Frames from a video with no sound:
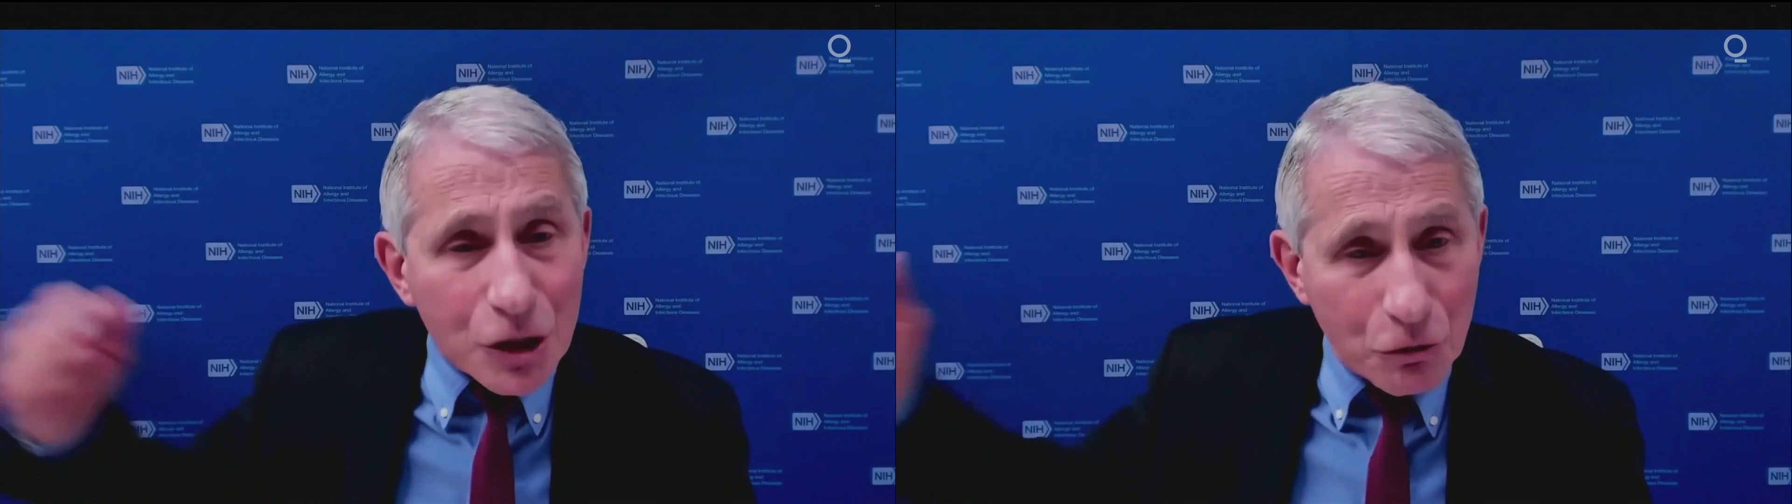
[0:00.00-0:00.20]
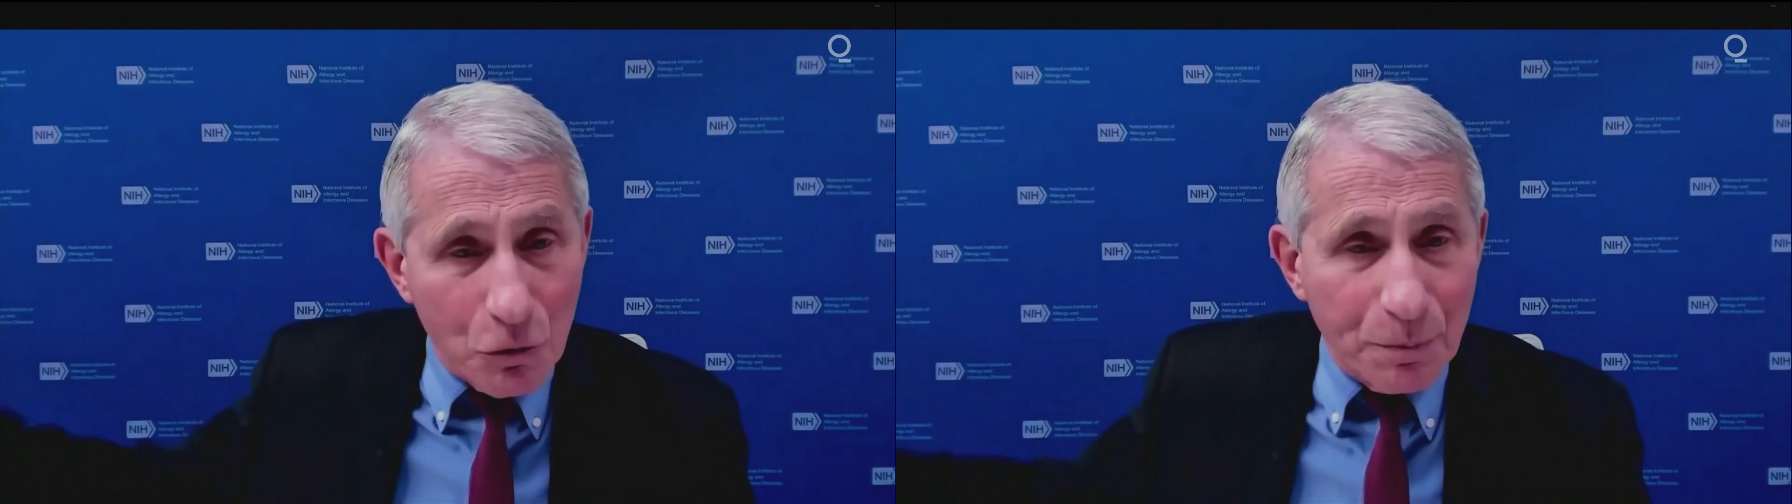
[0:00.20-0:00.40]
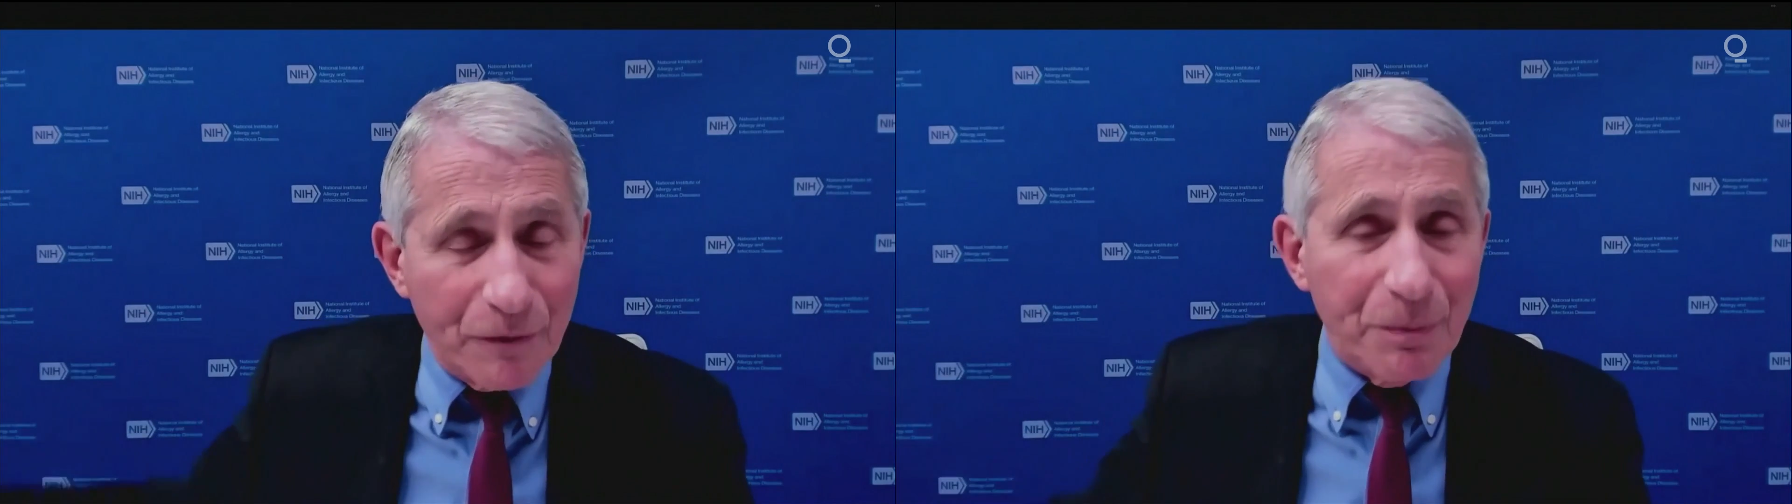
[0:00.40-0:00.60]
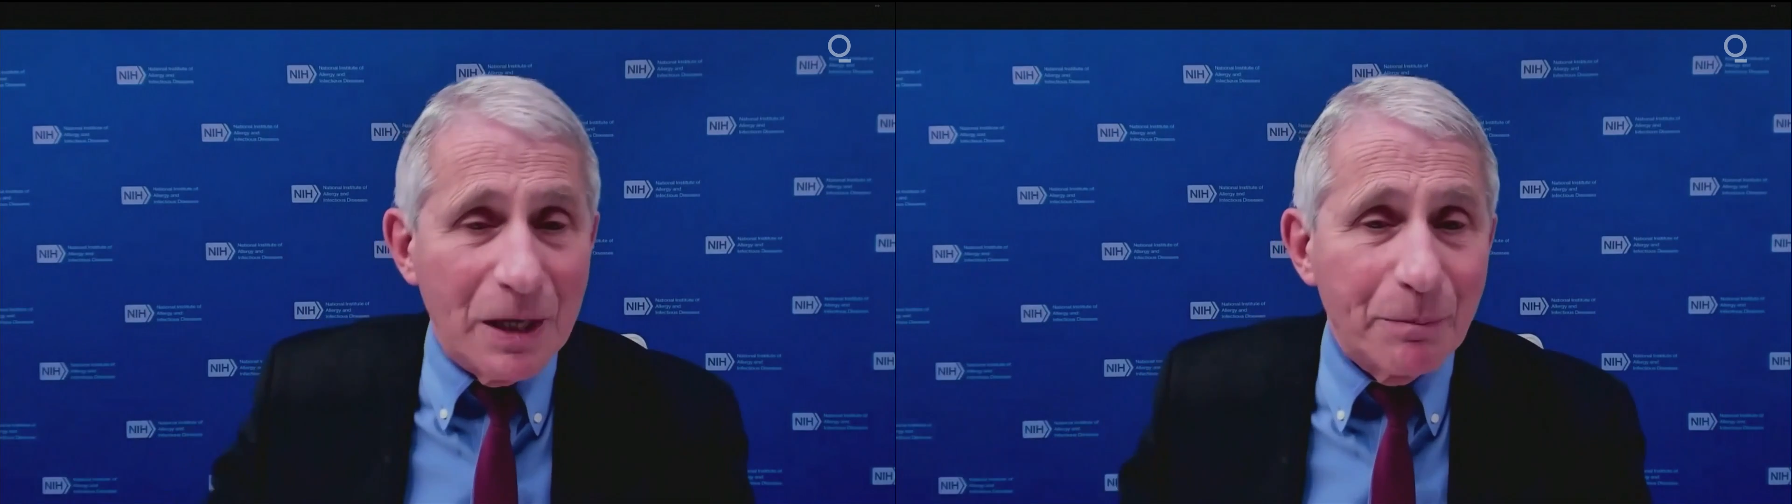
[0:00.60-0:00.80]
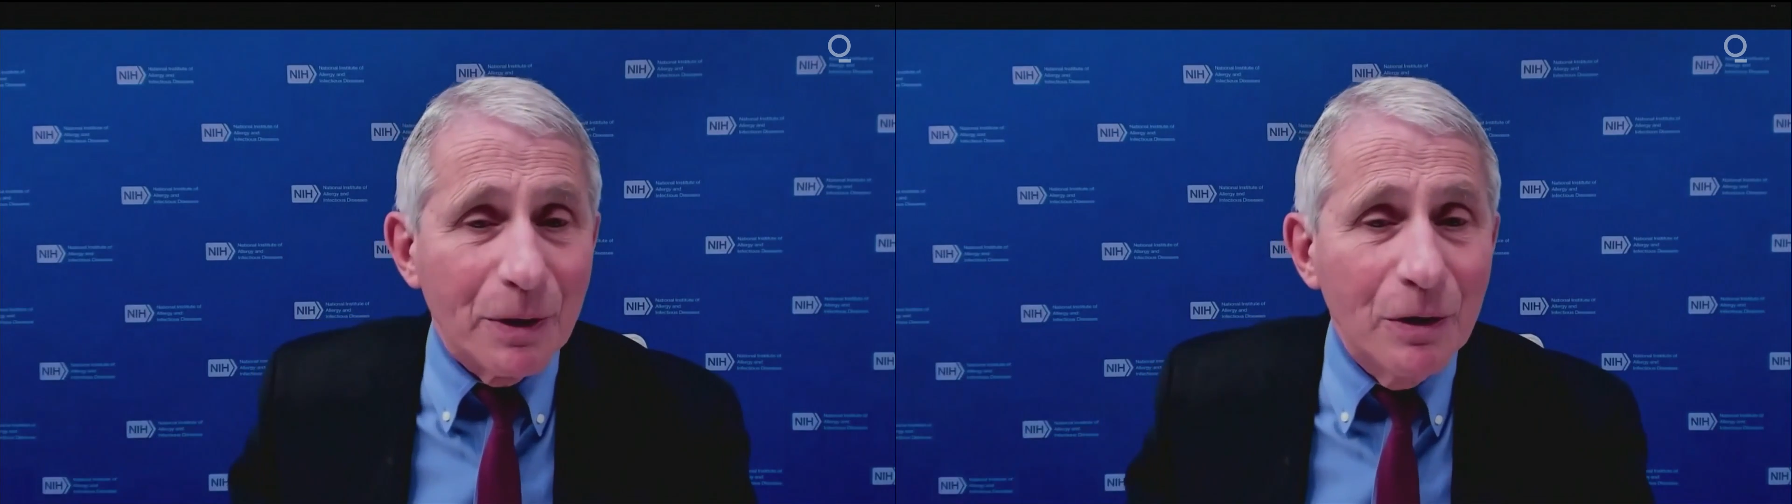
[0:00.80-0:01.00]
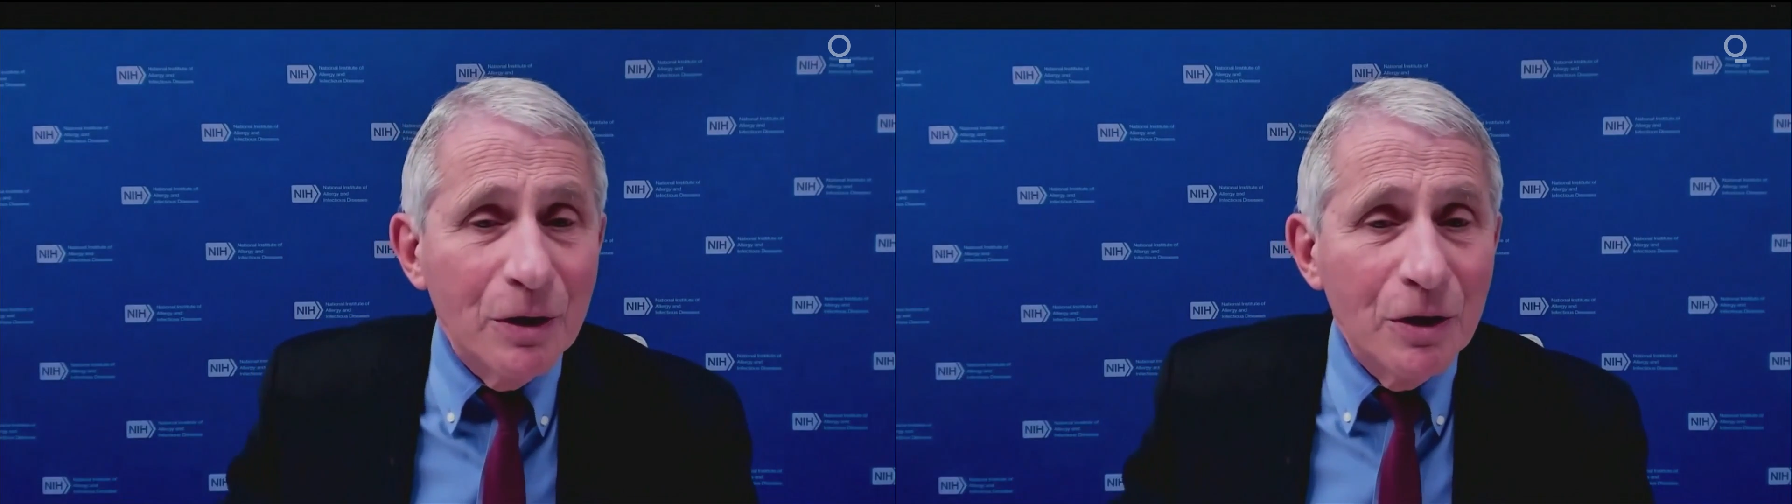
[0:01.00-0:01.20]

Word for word: group of people